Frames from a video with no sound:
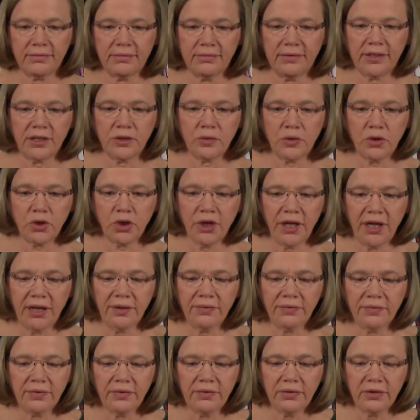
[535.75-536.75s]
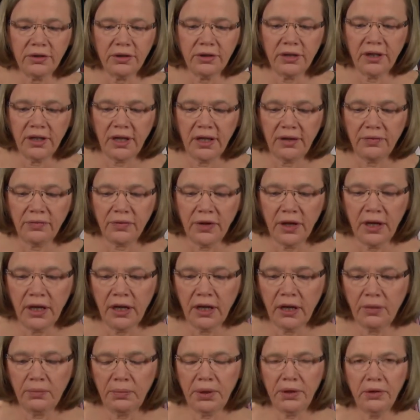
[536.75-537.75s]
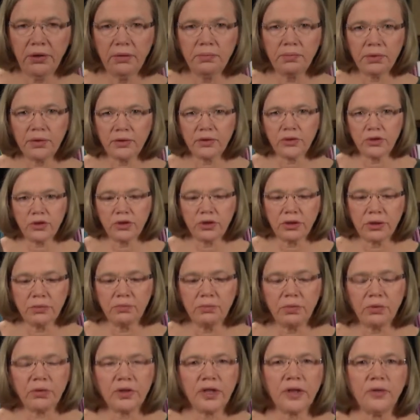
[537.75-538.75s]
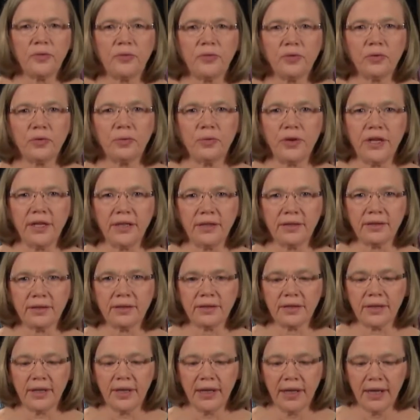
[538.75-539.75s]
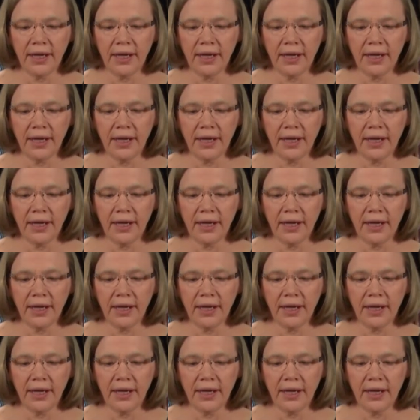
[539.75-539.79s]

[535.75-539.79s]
That's what you have. You have parent book, student book, and 4 readers.